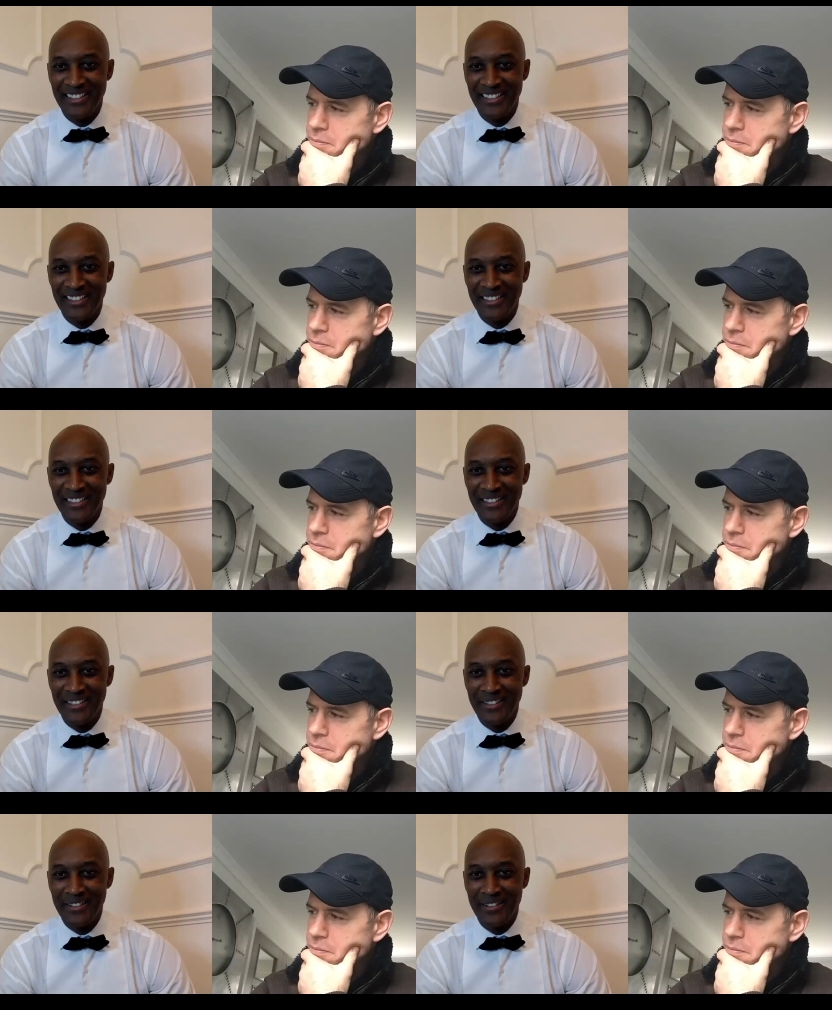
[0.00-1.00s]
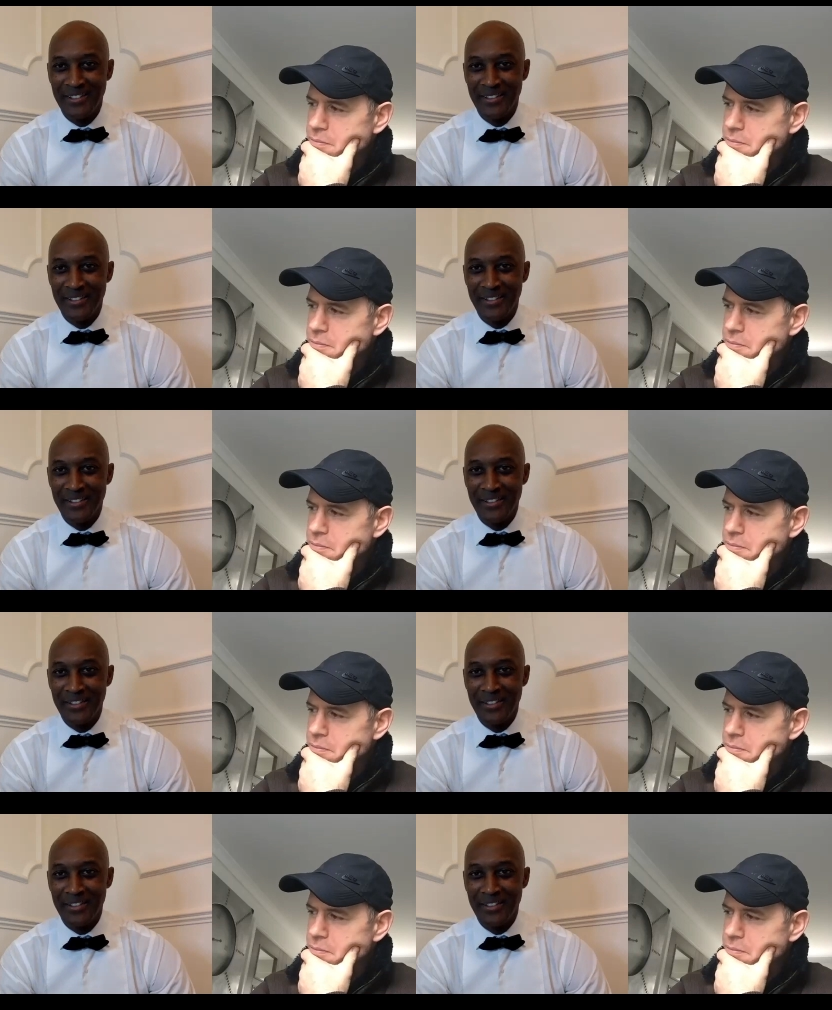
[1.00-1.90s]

(silence)